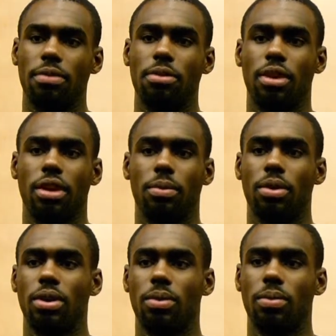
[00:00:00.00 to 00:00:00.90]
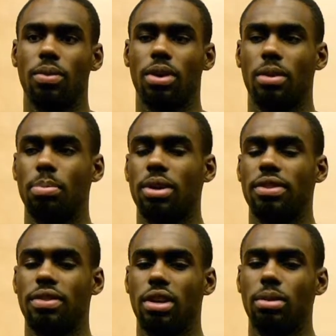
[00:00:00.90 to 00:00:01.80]
I feel like we're a
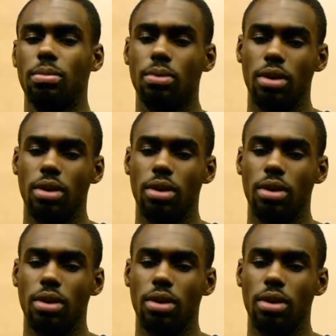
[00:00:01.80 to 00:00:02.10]
complete team,